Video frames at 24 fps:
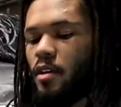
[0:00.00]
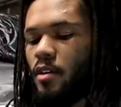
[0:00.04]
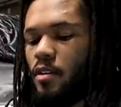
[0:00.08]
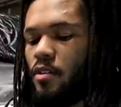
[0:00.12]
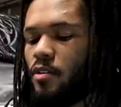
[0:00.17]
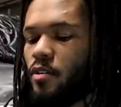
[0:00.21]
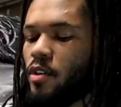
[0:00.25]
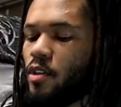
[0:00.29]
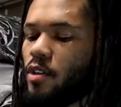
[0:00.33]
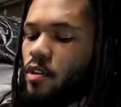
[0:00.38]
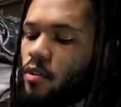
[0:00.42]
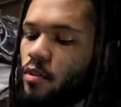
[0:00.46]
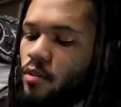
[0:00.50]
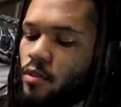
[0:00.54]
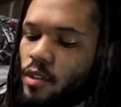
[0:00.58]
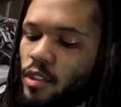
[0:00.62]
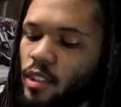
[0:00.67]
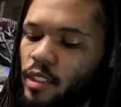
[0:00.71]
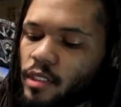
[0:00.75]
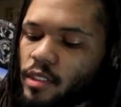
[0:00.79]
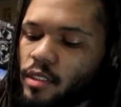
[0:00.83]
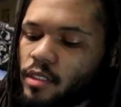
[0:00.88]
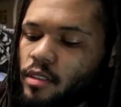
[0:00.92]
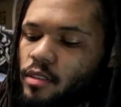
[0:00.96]
You can use
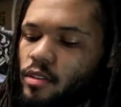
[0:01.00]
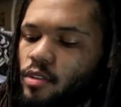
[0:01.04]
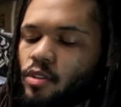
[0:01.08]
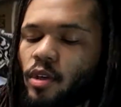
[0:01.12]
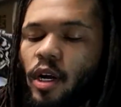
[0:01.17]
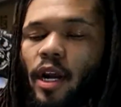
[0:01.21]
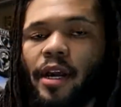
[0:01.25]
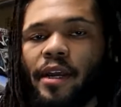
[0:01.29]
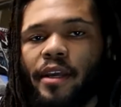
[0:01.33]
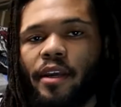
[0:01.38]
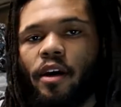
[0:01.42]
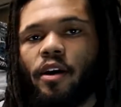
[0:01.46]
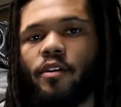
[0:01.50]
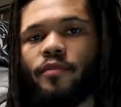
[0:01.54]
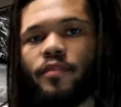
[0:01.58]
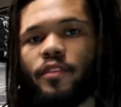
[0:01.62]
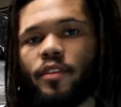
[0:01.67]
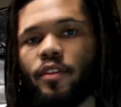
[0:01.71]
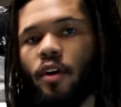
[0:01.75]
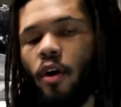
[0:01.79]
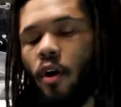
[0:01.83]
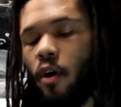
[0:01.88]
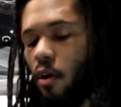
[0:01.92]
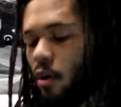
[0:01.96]
this to dry off your
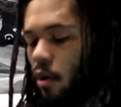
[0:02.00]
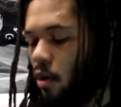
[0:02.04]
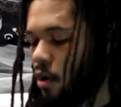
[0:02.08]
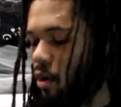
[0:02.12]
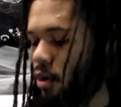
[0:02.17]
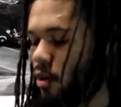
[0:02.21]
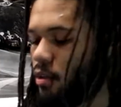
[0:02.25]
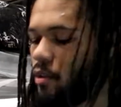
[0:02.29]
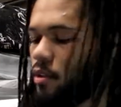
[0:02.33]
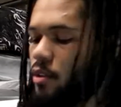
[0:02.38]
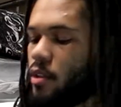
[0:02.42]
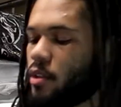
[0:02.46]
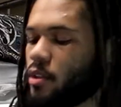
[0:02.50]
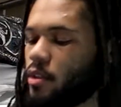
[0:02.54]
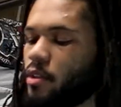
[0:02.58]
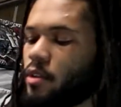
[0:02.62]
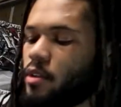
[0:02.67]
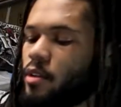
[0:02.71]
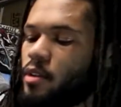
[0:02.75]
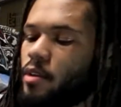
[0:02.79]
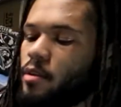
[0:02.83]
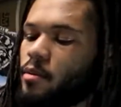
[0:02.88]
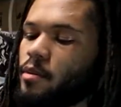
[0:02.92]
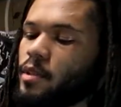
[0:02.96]
car,
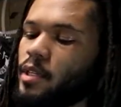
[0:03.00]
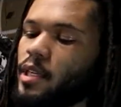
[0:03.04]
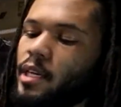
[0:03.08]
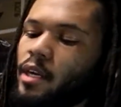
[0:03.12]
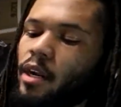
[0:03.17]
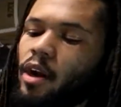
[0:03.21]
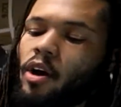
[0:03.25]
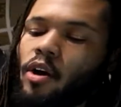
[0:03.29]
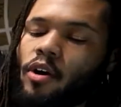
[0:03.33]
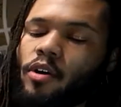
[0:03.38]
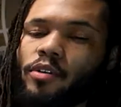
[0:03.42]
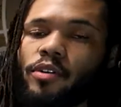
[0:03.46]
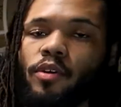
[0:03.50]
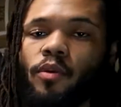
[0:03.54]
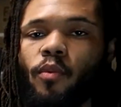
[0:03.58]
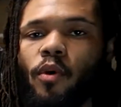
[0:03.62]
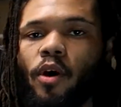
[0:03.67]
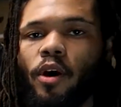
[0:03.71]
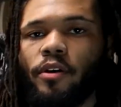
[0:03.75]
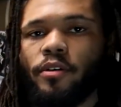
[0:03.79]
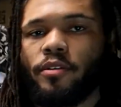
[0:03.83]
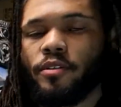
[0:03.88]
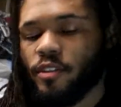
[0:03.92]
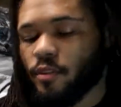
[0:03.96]
get all the
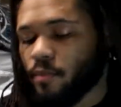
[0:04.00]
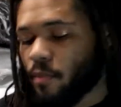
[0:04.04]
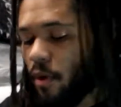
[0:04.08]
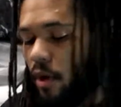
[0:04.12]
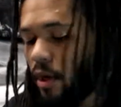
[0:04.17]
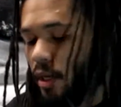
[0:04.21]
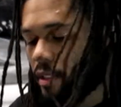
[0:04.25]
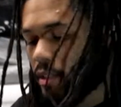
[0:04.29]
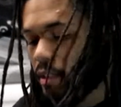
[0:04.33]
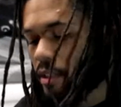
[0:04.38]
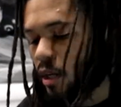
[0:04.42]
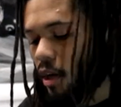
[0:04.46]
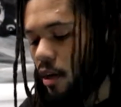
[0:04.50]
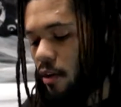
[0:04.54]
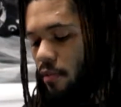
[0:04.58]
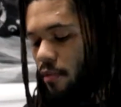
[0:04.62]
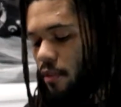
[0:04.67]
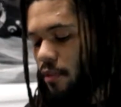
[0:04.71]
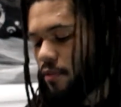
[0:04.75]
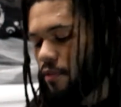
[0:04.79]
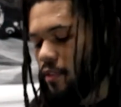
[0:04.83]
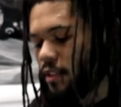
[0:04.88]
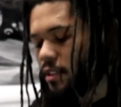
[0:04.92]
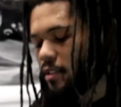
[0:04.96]
water spots off
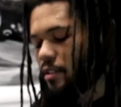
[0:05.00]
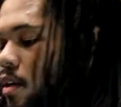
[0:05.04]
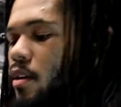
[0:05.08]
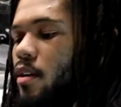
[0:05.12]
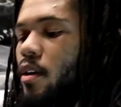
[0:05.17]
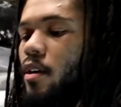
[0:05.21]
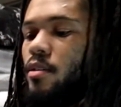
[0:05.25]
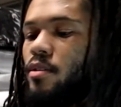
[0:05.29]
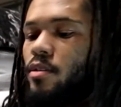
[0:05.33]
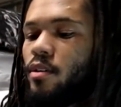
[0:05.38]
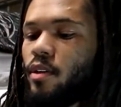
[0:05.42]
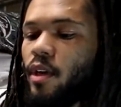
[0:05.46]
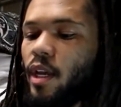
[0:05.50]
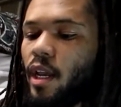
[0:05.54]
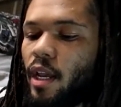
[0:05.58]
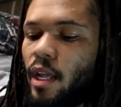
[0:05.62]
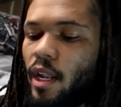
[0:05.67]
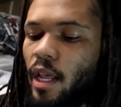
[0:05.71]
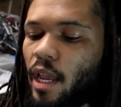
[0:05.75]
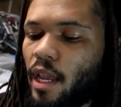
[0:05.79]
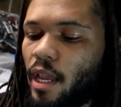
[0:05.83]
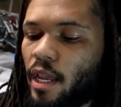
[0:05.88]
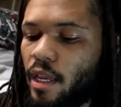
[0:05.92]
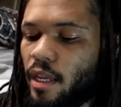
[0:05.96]
of it. You also got
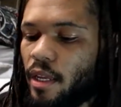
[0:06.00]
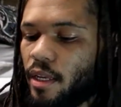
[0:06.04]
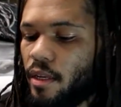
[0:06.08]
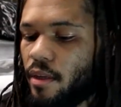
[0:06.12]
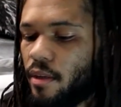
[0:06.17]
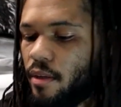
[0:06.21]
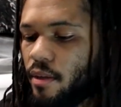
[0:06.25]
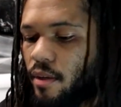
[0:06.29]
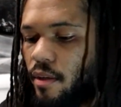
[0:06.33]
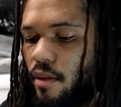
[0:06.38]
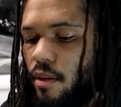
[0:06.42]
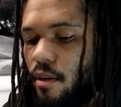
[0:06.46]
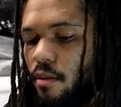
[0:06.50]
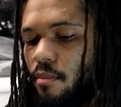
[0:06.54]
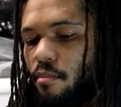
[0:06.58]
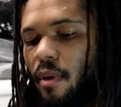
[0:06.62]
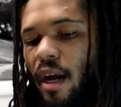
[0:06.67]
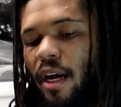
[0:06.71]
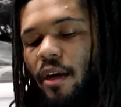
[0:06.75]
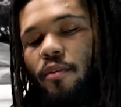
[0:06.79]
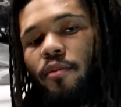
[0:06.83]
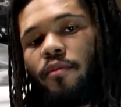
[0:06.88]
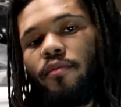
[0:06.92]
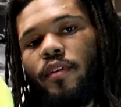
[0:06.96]
a
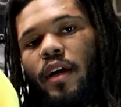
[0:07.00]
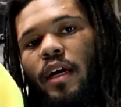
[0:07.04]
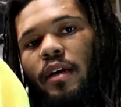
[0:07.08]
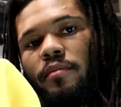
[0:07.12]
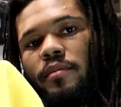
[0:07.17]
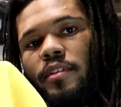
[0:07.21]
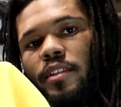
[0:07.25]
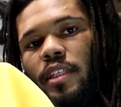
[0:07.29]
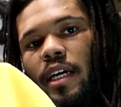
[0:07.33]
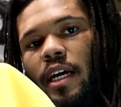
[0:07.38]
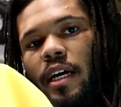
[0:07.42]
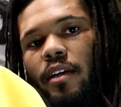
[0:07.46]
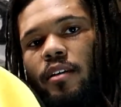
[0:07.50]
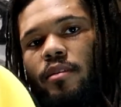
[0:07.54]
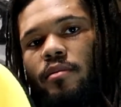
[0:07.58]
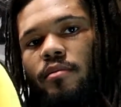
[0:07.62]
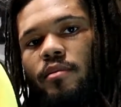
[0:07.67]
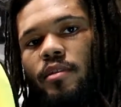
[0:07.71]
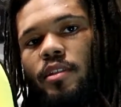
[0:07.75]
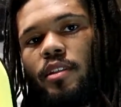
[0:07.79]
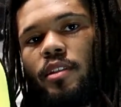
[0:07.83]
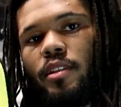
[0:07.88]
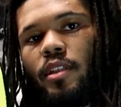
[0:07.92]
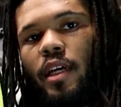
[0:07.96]
microfiber towel,
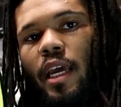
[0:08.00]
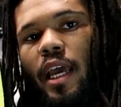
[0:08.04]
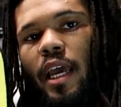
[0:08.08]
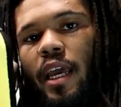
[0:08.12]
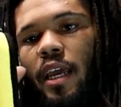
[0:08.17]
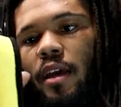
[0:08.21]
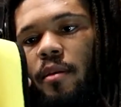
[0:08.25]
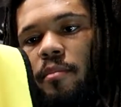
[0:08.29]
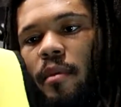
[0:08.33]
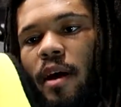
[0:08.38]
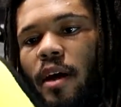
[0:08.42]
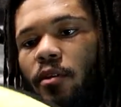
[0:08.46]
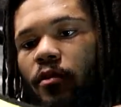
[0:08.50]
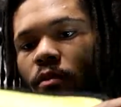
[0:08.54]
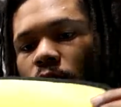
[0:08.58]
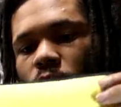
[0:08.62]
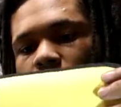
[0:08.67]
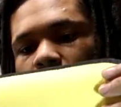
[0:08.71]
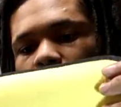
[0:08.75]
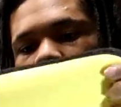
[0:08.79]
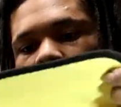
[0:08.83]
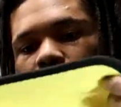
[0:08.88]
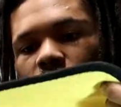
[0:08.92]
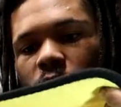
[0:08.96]
just a hand
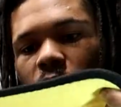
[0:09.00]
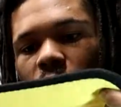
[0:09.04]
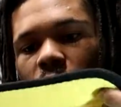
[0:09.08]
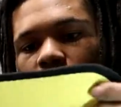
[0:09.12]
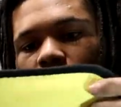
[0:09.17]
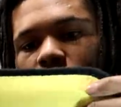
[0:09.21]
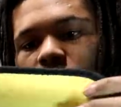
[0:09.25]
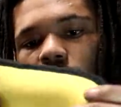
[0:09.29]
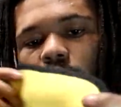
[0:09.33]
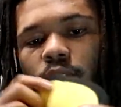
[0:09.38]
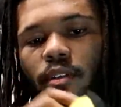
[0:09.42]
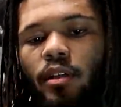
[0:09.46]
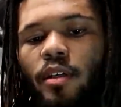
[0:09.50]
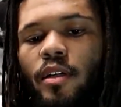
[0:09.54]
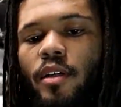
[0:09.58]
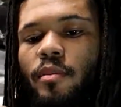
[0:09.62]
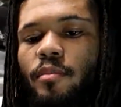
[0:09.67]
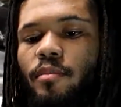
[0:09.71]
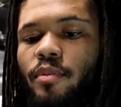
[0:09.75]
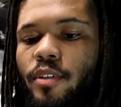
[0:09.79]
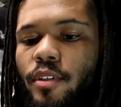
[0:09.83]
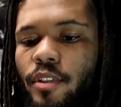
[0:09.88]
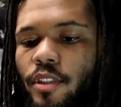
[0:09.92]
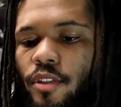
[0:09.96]
microfiber towel.
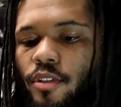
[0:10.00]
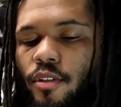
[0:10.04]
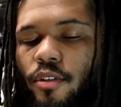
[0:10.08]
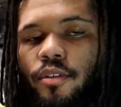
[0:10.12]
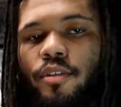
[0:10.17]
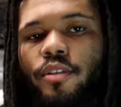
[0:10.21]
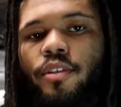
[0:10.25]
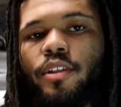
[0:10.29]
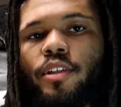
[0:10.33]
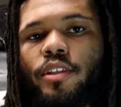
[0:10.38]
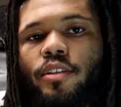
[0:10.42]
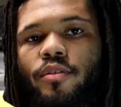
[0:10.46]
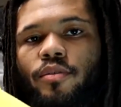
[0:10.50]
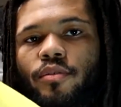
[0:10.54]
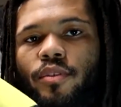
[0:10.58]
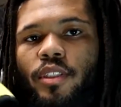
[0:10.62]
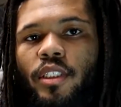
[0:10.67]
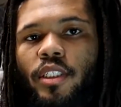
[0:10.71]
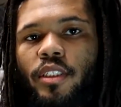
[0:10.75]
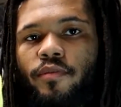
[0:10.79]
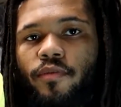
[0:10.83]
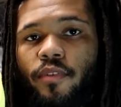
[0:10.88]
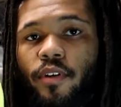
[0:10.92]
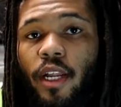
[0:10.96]
Pretty sure you can use
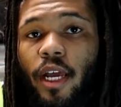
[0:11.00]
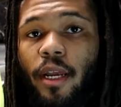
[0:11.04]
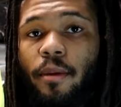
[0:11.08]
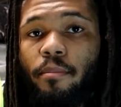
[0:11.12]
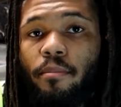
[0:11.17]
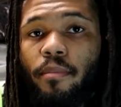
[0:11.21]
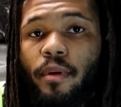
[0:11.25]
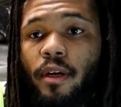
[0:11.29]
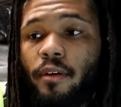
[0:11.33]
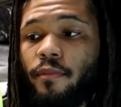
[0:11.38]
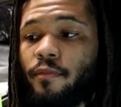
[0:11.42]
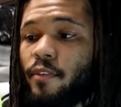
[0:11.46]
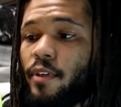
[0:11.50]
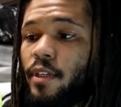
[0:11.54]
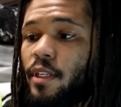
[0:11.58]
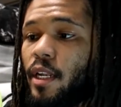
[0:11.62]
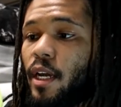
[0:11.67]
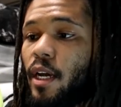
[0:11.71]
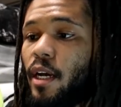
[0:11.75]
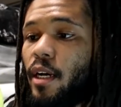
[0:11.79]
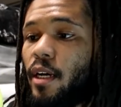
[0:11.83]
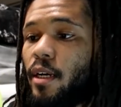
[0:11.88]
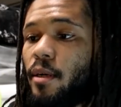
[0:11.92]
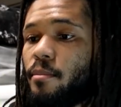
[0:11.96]
this for like
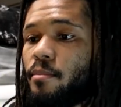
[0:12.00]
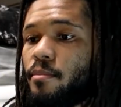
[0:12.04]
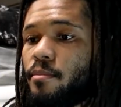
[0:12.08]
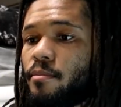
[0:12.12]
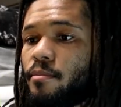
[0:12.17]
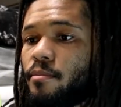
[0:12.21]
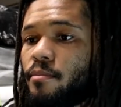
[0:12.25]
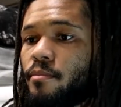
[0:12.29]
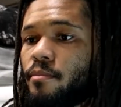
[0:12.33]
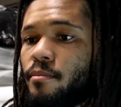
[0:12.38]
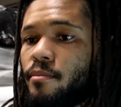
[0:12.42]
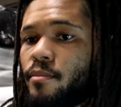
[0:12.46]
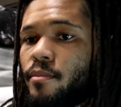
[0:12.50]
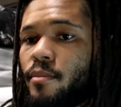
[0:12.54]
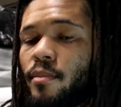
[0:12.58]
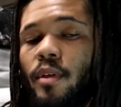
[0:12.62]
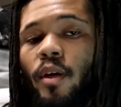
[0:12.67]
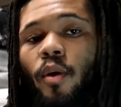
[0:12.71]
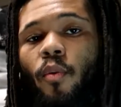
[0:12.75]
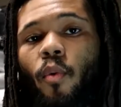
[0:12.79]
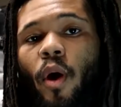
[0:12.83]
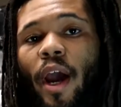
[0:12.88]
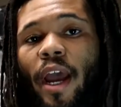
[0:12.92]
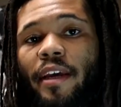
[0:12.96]
buffing
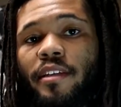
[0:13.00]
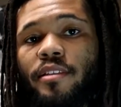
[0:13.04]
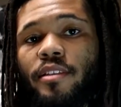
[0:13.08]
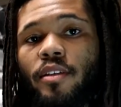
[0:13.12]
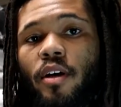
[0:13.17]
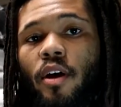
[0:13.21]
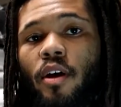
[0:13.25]
wax